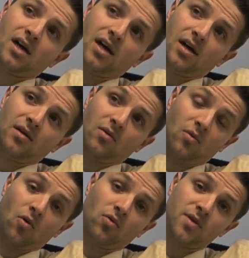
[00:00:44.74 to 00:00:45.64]

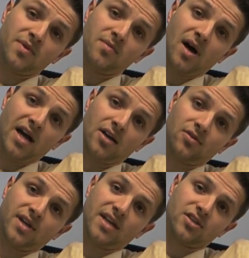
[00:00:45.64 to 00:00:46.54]
only be
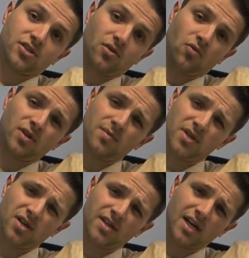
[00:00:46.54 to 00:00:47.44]
mild, and it should only
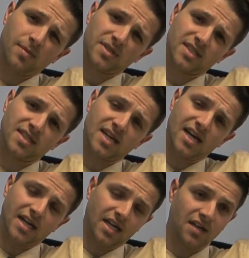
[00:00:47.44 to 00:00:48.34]
be on the opposite
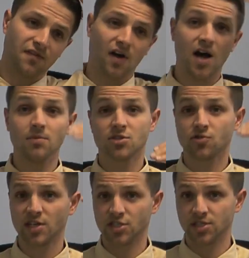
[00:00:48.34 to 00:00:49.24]
side. If I'm
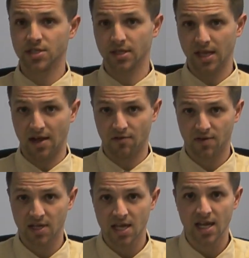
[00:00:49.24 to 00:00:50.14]
stretching to the
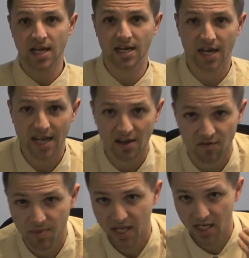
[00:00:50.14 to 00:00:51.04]
left and I
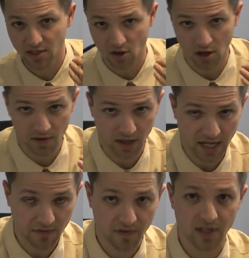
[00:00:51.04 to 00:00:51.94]
have pain on the
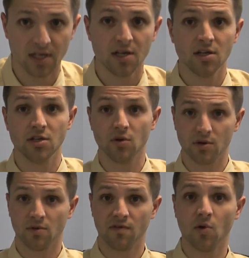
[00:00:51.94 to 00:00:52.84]
left, you
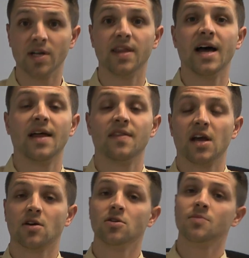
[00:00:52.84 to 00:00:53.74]
want to avoid that.
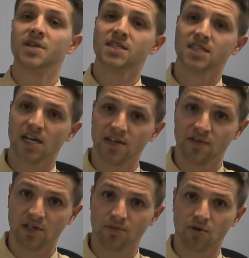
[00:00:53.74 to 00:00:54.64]
That could be a sign
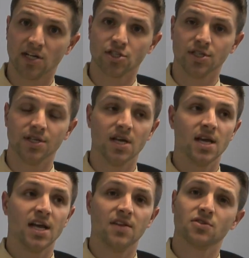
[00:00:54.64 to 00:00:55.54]
of a compression,
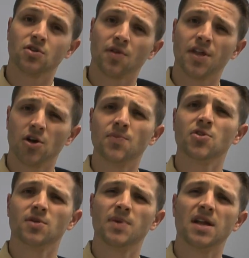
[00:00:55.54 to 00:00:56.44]
and there's no
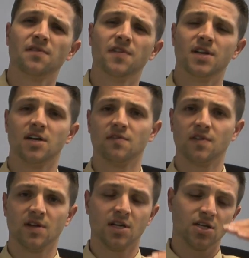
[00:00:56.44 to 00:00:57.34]
therapeutic benefit
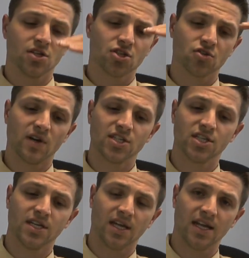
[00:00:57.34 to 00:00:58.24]
of
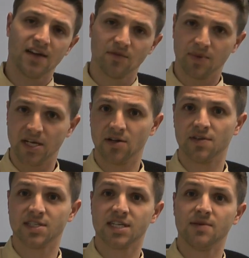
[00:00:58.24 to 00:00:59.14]
stretching and having pain
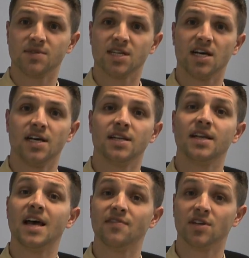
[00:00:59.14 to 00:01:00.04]
on the same side
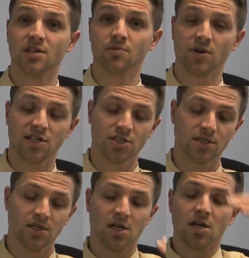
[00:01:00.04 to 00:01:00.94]
and having a
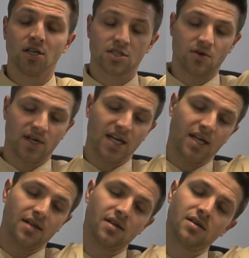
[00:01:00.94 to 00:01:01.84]
compression. So
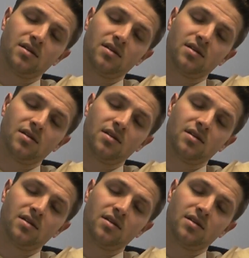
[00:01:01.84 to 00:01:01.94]
again,